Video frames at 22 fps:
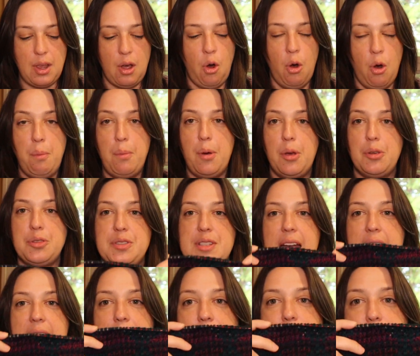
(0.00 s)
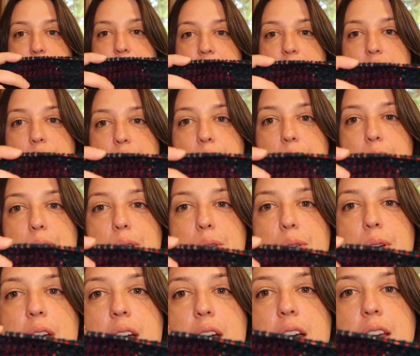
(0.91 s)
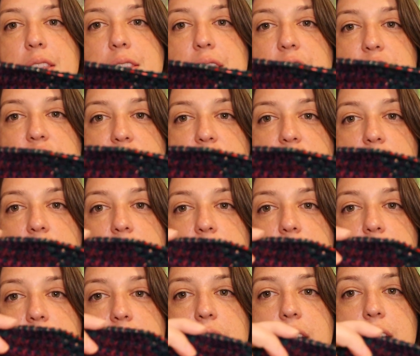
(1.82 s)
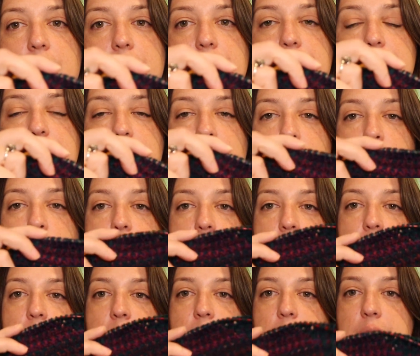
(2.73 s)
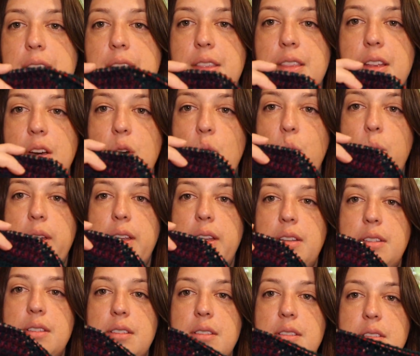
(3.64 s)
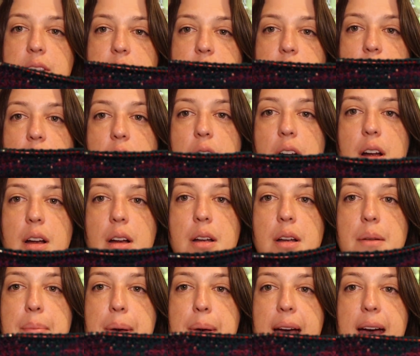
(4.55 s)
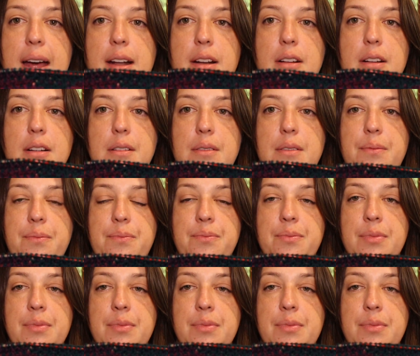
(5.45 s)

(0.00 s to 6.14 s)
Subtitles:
almost halfway through the chart for the quilt star pattern.